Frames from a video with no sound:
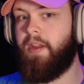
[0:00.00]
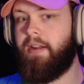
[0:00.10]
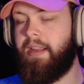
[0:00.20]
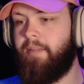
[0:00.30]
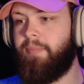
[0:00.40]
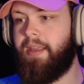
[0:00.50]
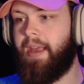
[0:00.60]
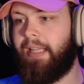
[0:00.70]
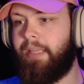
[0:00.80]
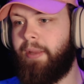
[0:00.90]
very empty
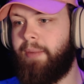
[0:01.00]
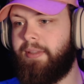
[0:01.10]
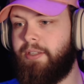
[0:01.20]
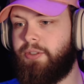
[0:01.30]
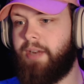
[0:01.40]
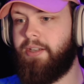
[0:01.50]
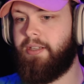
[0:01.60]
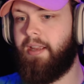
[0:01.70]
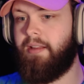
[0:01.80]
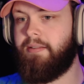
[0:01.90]
alleyway with these trash
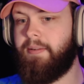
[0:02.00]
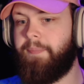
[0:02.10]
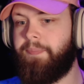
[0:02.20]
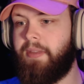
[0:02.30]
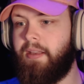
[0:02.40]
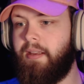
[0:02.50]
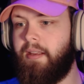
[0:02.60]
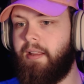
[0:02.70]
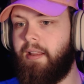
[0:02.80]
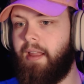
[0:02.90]
cans.
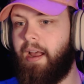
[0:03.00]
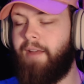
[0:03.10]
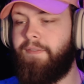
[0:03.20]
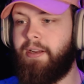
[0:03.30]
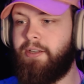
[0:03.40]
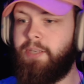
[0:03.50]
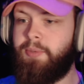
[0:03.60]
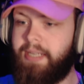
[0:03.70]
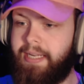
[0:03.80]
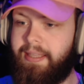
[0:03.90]
I figured she was
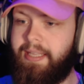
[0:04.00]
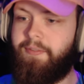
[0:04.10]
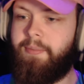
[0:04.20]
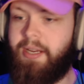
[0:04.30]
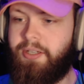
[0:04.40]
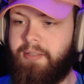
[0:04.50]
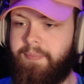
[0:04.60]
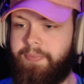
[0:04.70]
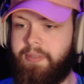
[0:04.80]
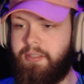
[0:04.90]
going to get the
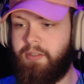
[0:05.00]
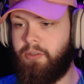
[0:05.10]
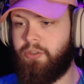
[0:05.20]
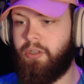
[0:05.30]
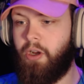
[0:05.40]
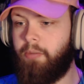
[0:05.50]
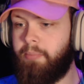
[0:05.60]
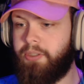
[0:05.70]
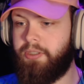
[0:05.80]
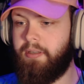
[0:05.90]
information. She going to call
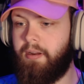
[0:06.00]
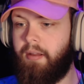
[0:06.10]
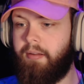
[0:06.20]
Butcher.